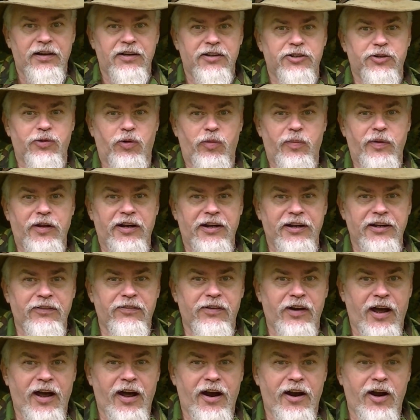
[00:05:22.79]
So we'll be
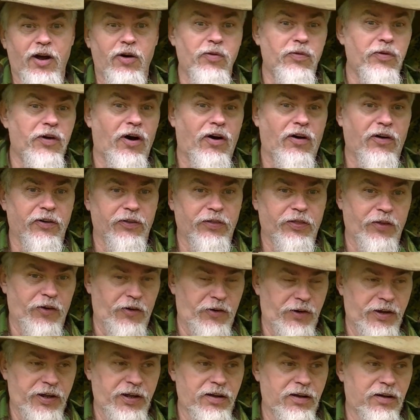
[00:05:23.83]
leaving out at
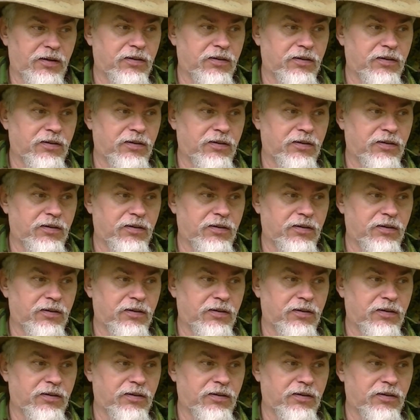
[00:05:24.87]
0:30